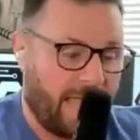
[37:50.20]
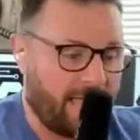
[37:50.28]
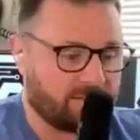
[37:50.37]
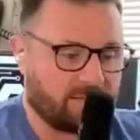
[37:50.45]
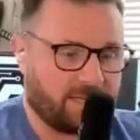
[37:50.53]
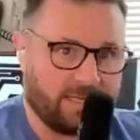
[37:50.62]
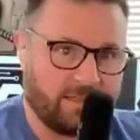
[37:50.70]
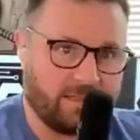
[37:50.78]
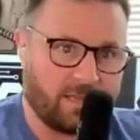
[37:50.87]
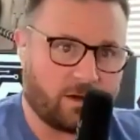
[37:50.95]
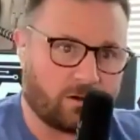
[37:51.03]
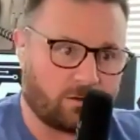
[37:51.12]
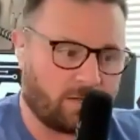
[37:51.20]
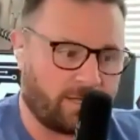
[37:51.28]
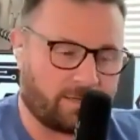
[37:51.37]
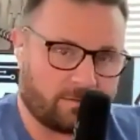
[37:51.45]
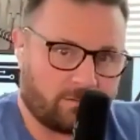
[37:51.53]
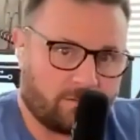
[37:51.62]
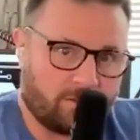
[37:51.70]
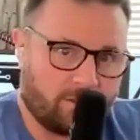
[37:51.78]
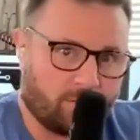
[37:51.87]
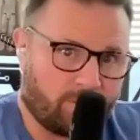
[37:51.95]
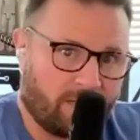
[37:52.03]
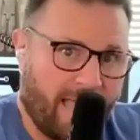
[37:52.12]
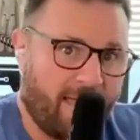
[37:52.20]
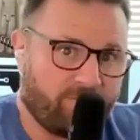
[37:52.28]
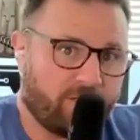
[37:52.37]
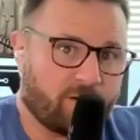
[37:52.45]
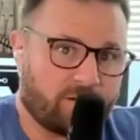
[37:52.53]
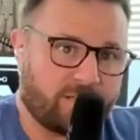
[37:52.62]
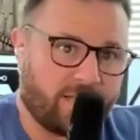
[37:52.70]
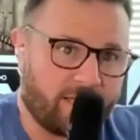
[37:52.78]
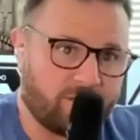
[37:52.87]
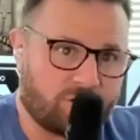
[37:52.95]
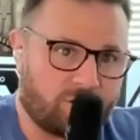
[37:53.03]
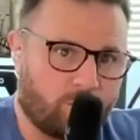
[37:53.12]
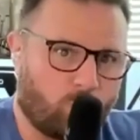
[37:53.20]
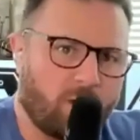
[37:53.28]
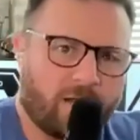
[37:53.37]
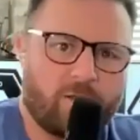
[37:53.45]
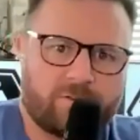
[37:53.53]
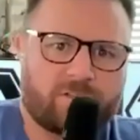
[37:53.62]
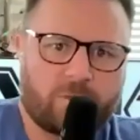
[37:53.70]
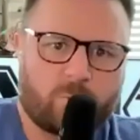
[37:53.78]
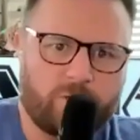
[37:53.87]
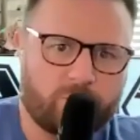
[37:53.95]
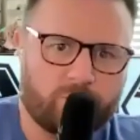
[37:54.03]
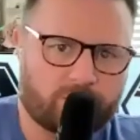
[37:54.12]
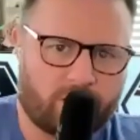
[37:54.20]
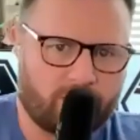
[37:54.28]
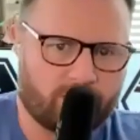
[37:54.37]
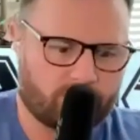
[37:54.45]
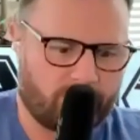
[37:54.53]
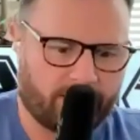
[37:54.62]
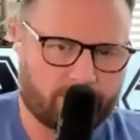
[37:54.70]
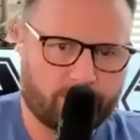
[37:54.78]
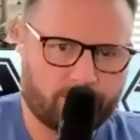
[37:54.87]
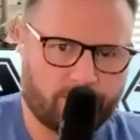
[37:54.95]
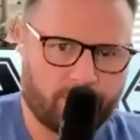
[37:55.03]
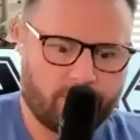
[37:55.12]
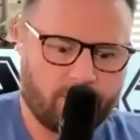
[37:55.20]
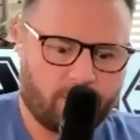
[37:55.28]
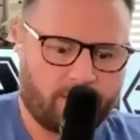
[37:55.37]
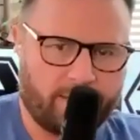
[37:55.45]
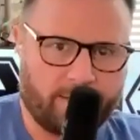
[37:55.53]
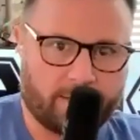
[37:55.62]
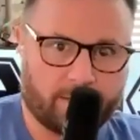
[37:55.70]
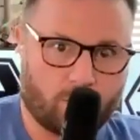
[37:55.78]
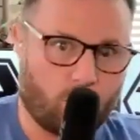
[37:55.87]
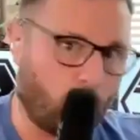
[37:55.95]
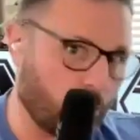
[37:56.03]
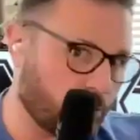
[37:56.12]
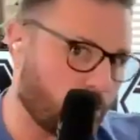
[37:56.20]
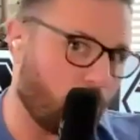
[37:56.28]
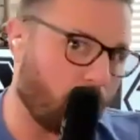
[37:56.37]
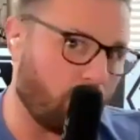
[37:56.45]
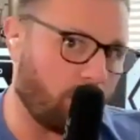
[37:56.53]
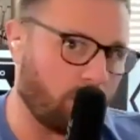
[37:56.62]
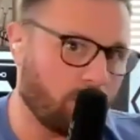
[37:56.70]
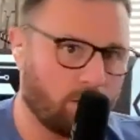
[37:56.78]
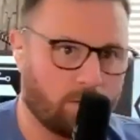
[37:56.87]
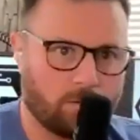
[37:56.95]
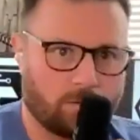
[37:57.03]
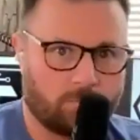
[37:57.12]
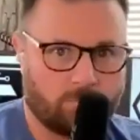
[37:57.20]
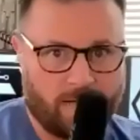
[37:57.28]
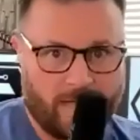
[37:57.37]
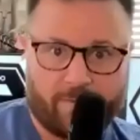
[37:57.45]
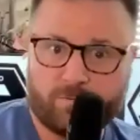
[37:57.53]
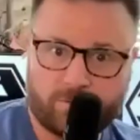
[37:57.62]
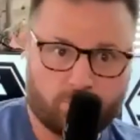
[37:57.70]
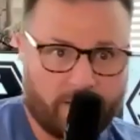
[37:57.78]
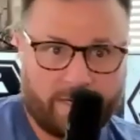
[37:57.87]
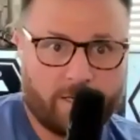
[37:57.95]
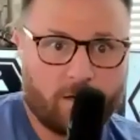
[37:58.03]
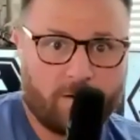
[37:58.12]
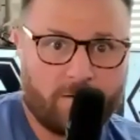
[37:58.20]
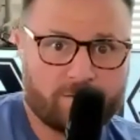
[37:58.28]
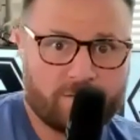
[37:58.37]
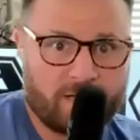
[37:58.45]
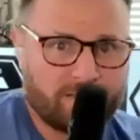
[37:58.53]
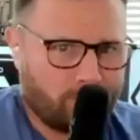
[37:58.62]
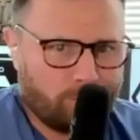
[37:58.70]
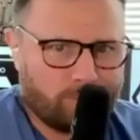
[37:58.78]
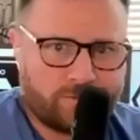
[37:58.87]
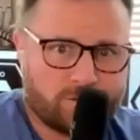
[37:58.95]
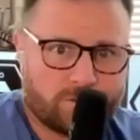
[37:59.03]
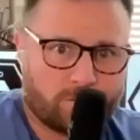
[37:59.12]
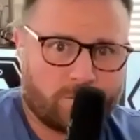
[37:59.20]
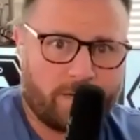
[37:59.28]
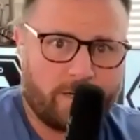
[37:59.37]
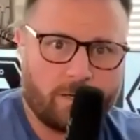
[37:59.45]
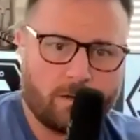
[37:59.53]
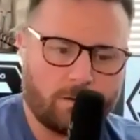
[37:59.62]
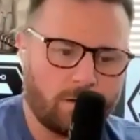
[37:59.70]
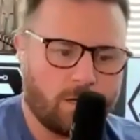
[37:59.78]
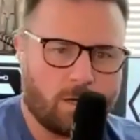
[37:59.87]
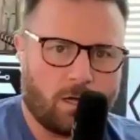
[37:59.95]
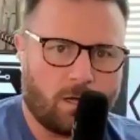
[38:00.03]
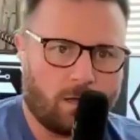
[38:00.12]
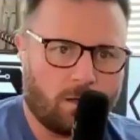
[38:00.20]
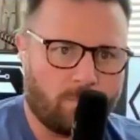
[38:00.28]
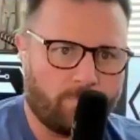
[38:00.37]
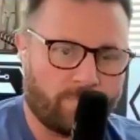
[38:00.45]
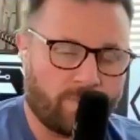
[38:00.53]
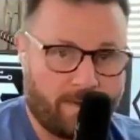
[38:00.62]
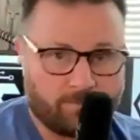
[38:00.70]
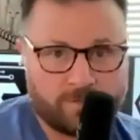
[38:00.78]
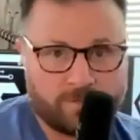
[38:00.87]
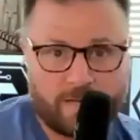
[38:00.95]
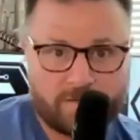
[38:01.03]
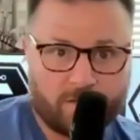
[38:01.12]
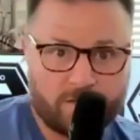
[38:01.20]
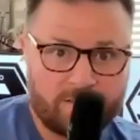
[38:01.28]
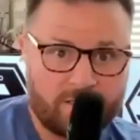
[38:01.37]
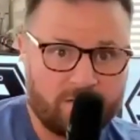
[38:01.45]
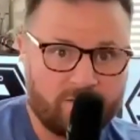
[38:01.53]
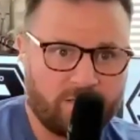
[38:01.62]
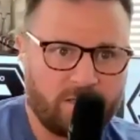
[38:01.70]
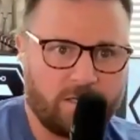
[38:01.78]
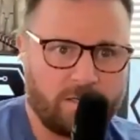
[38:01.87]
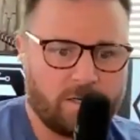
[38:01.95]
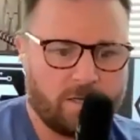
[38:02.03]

it's in their, like, have their attention? What else can we do as contractors? Like cold call, average radio advertising, who listens to the radio, advertise on TV,